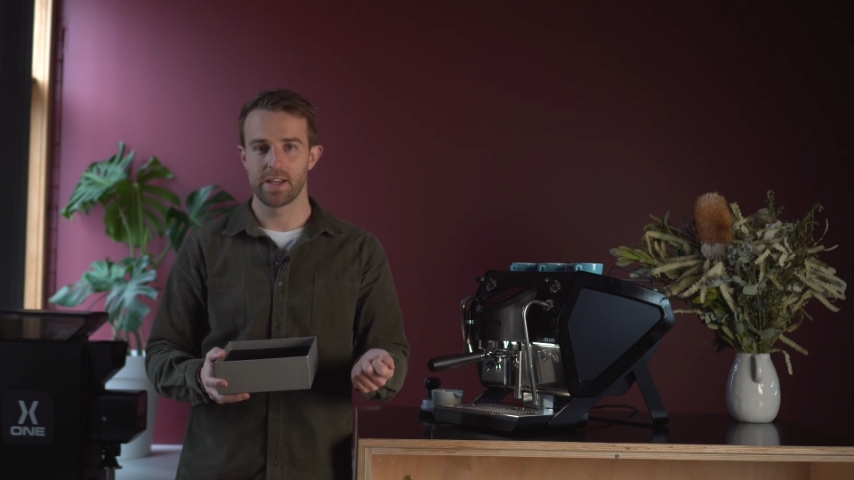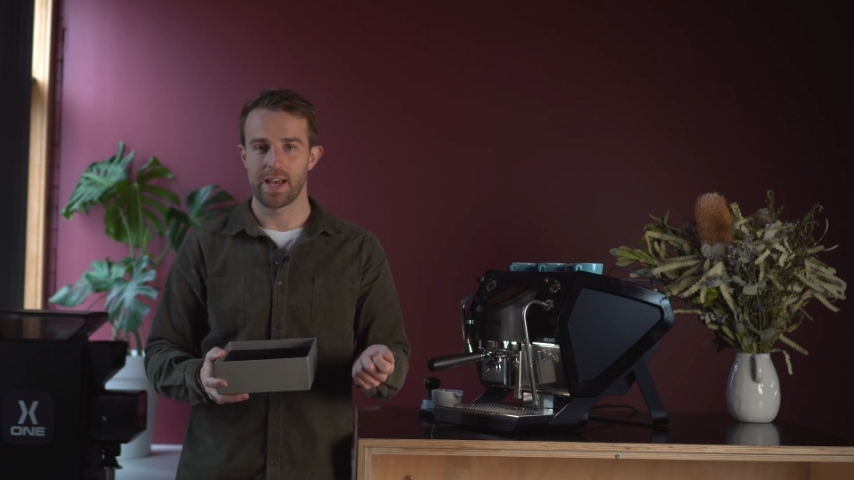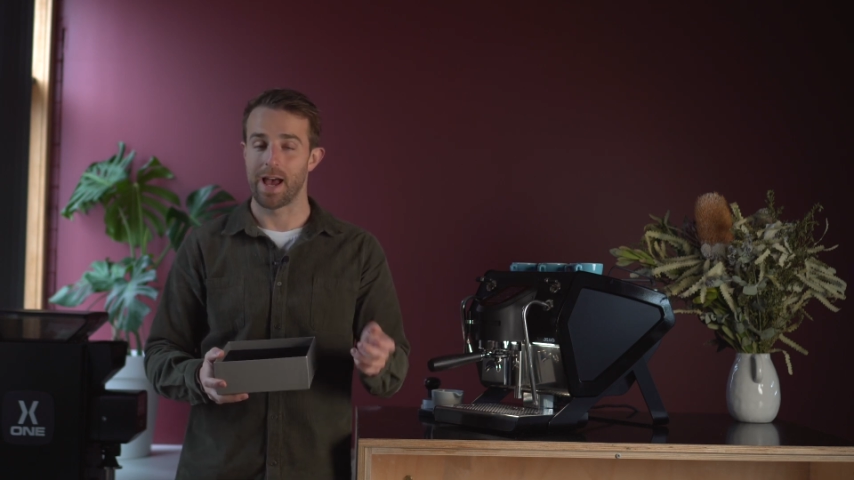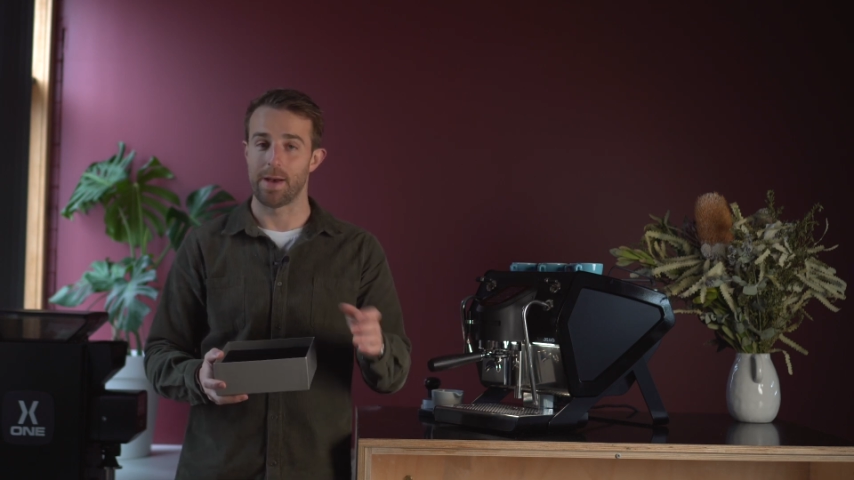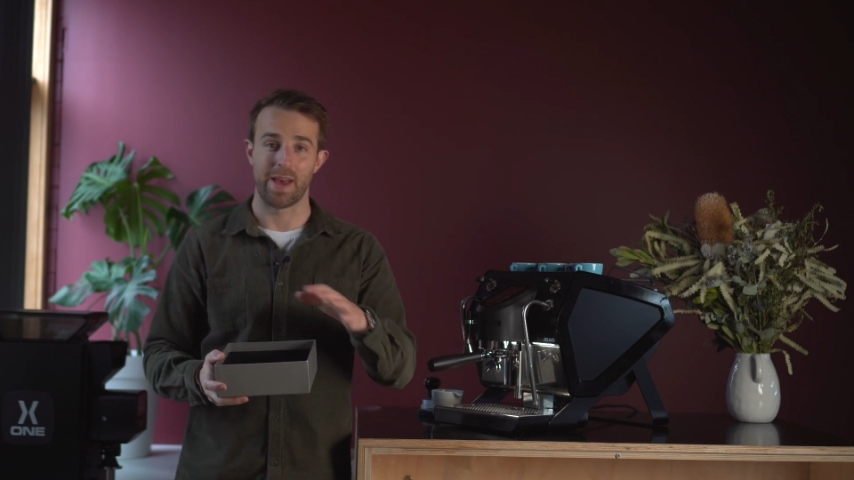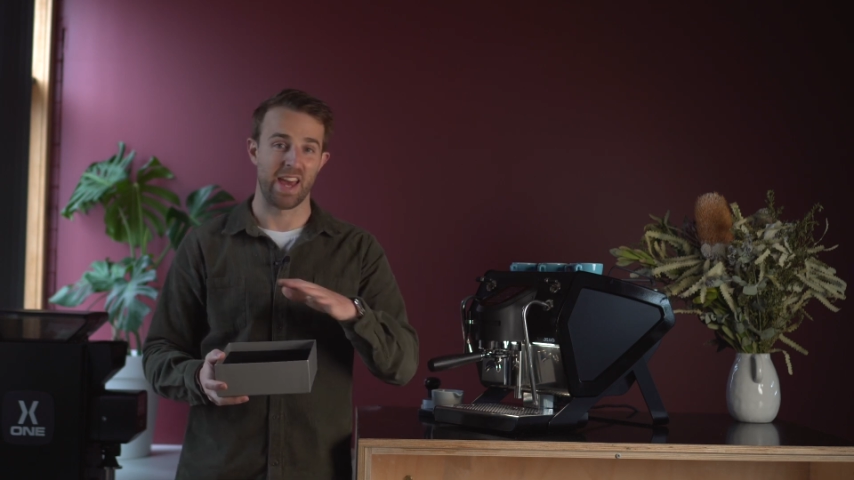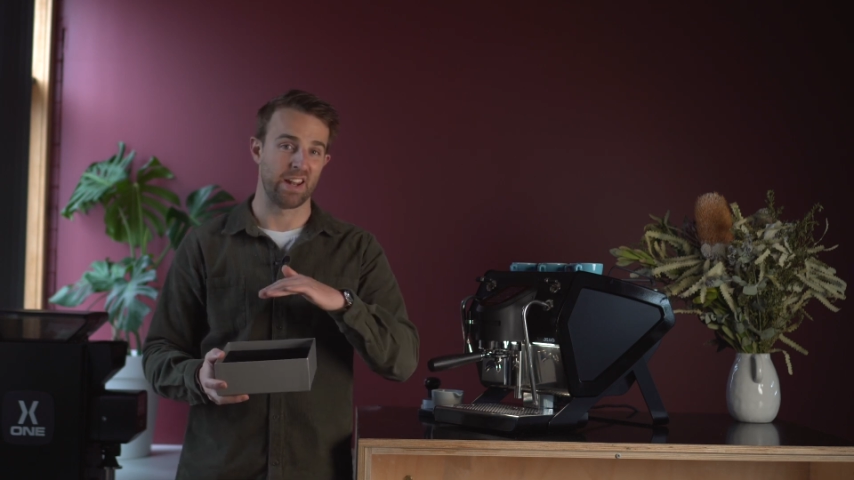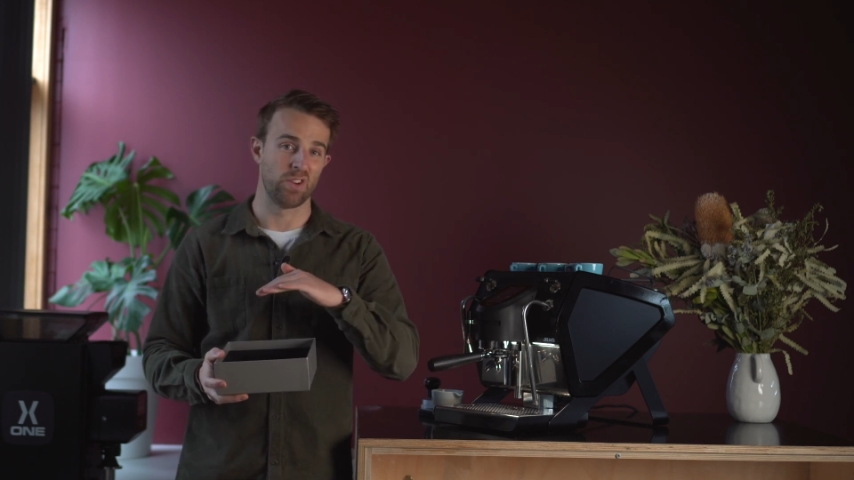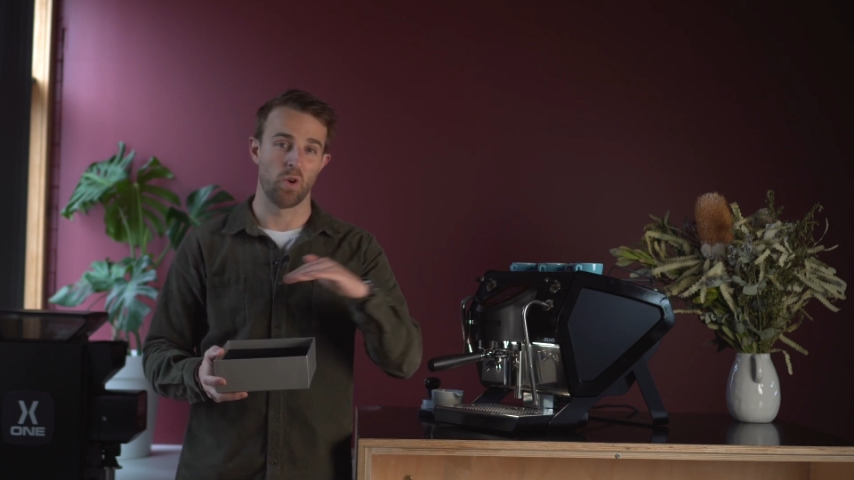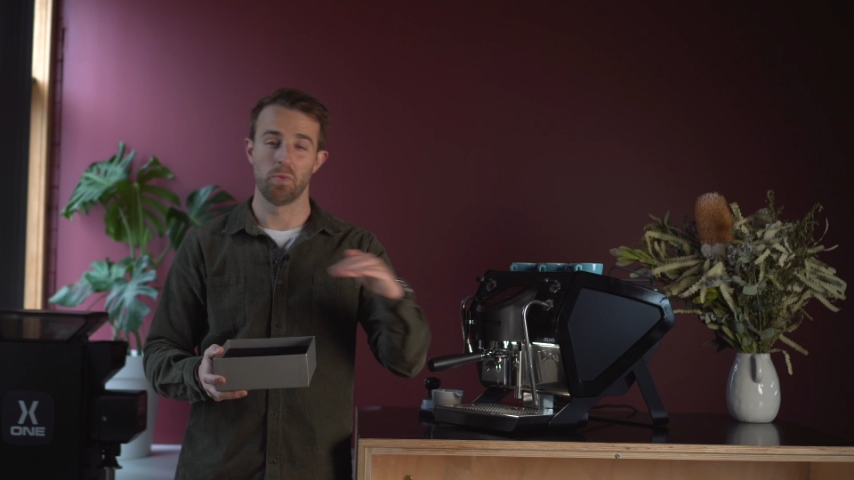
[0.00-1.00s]
at
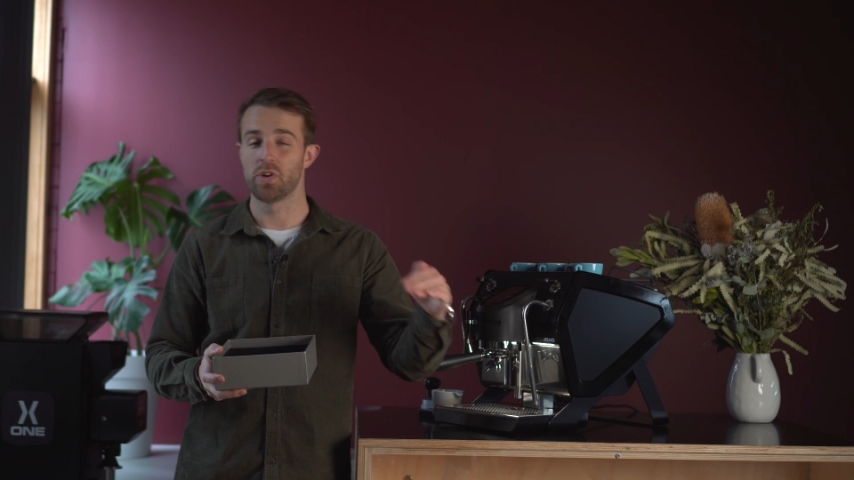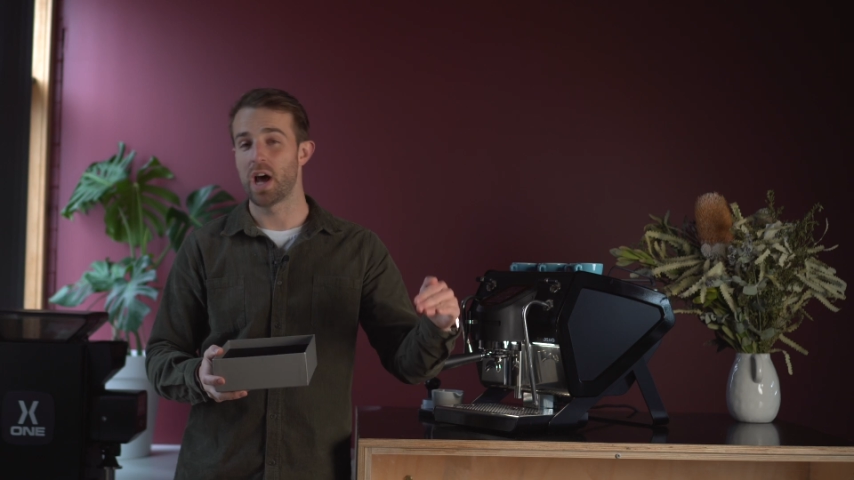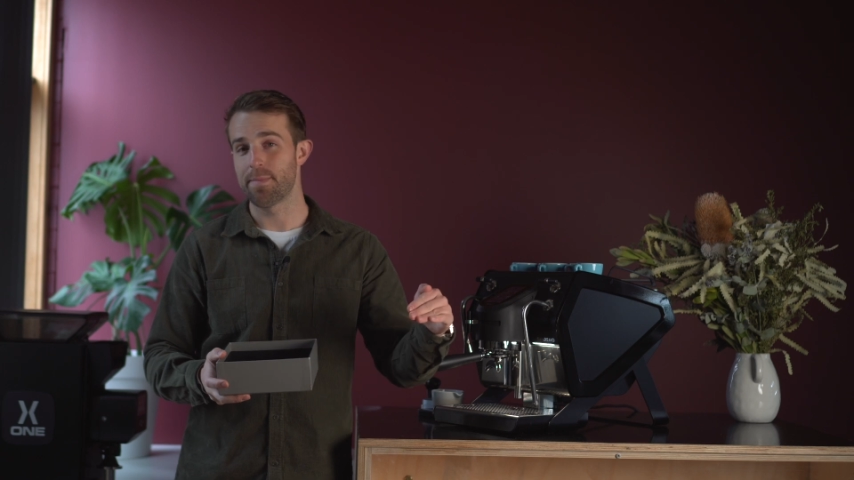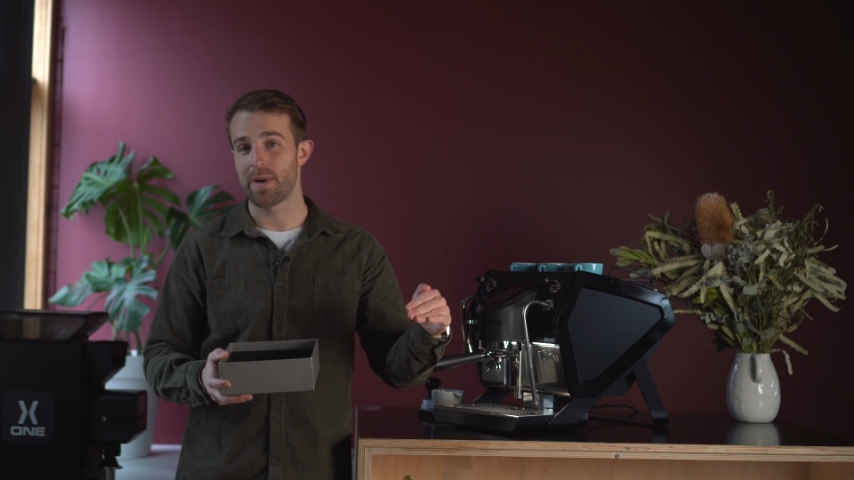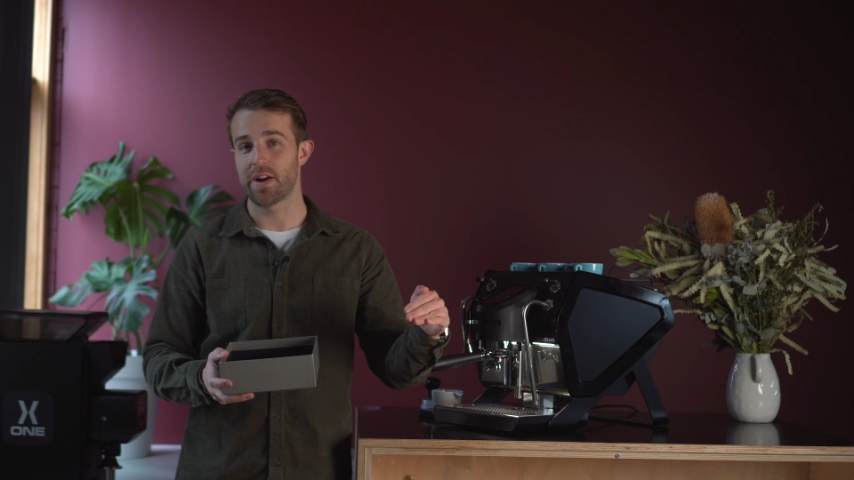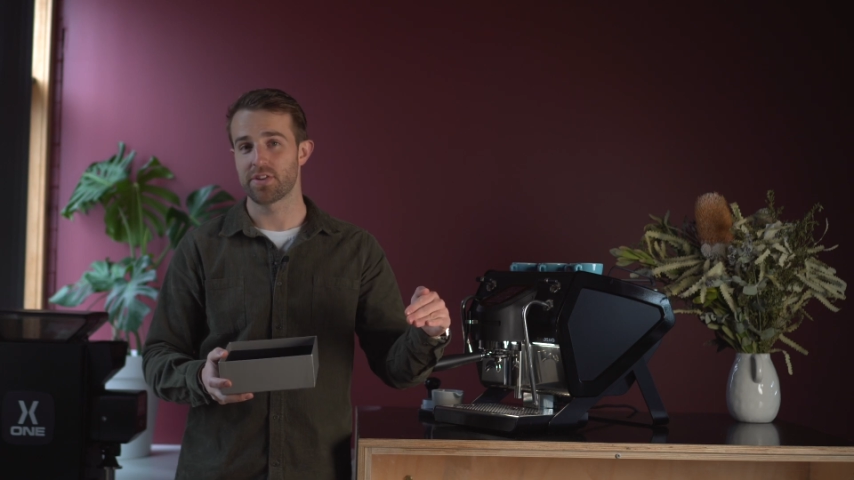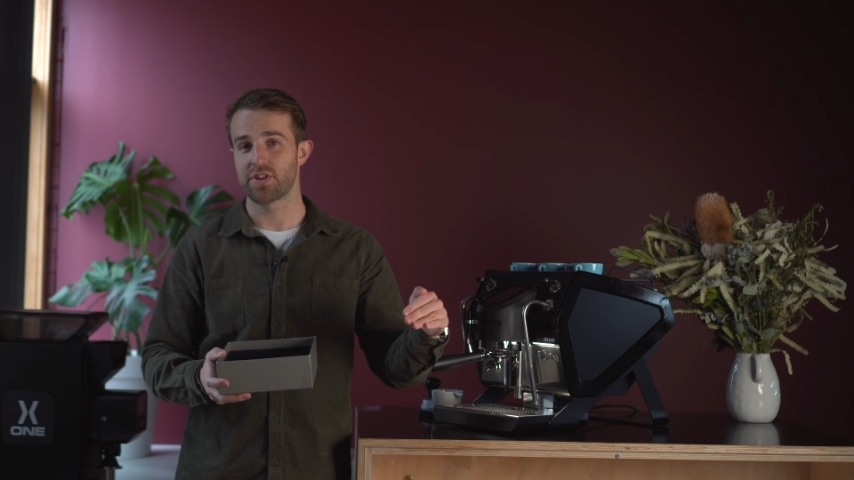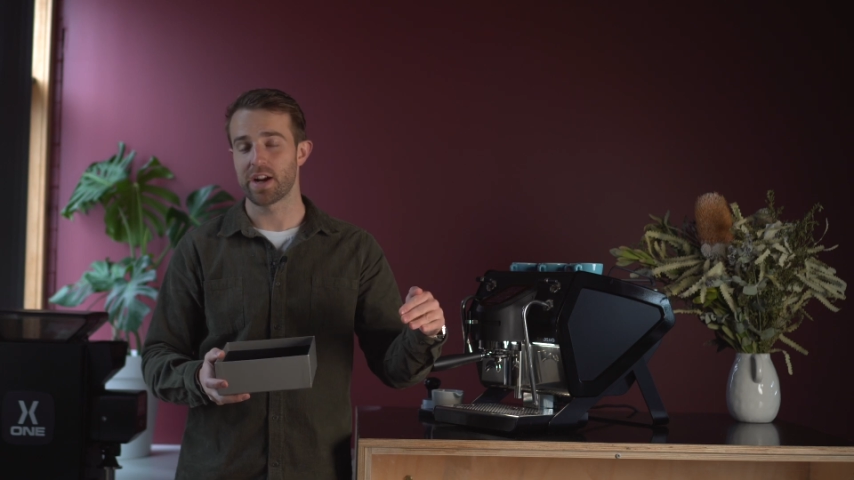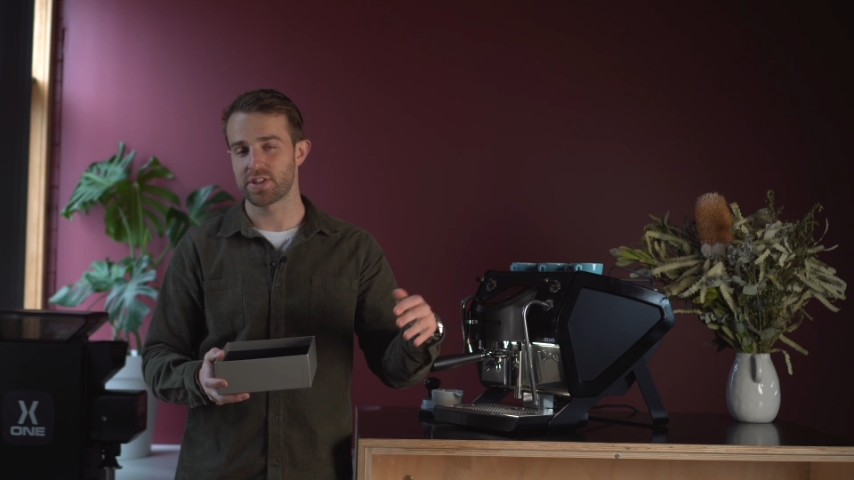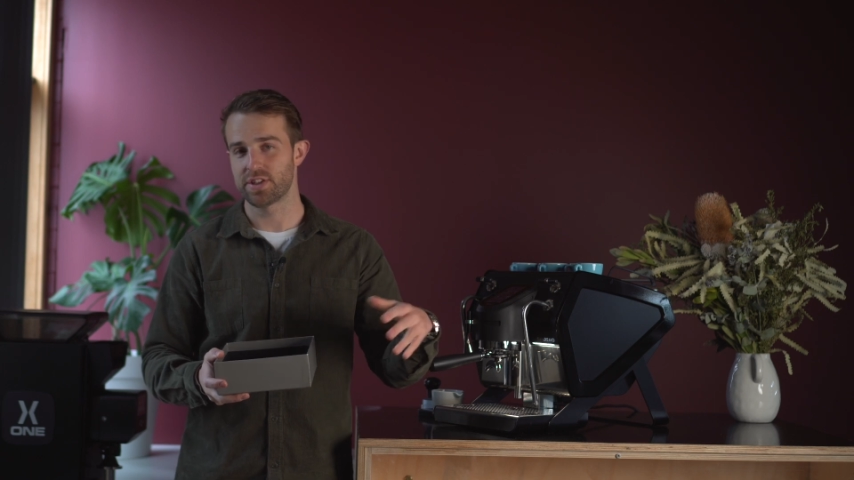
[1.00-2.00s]
a normal 9-bar
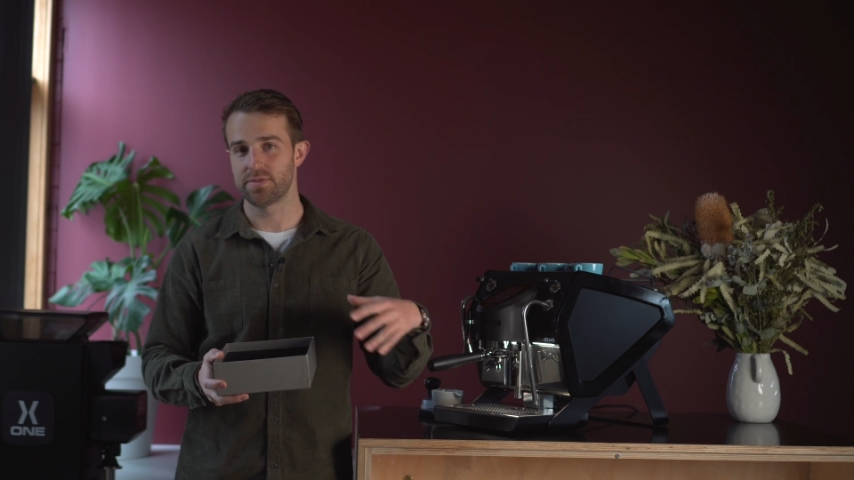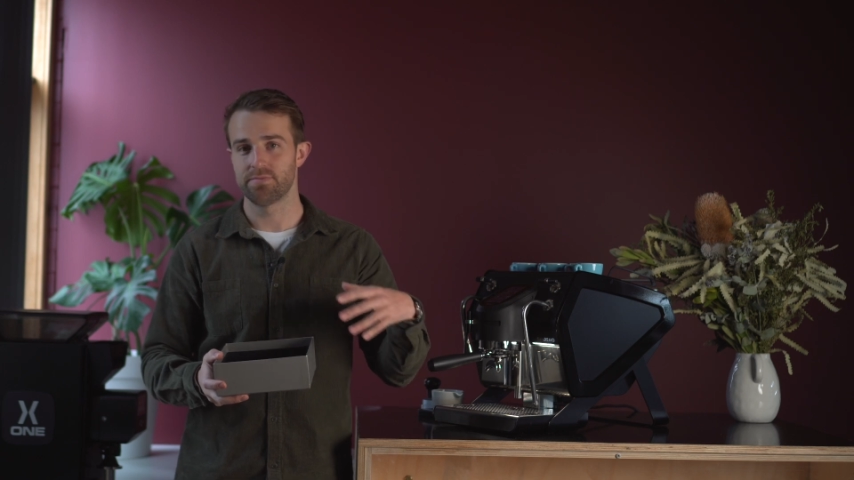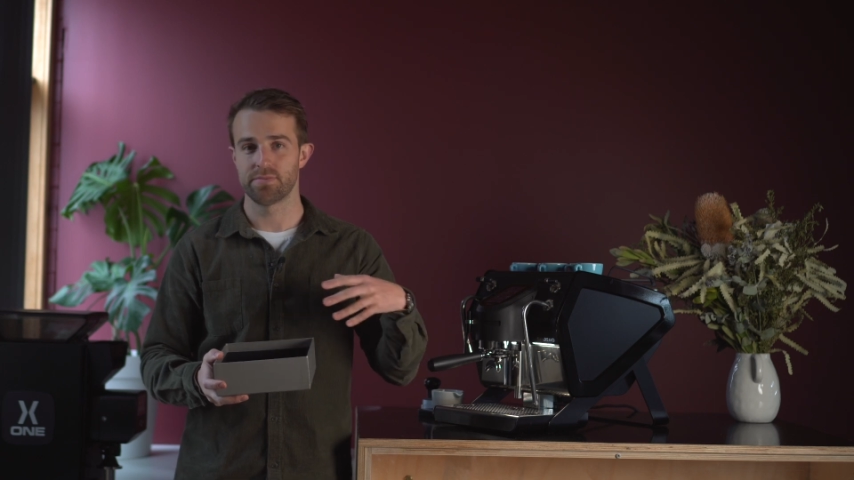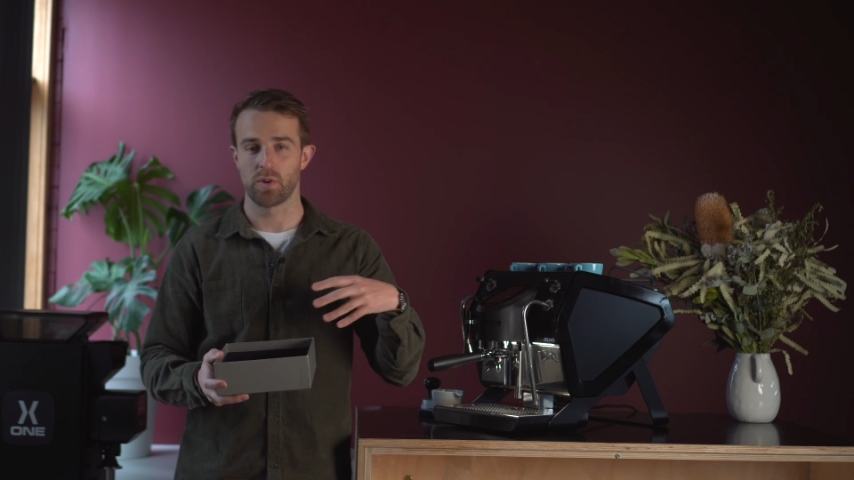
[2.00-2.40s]
extraction,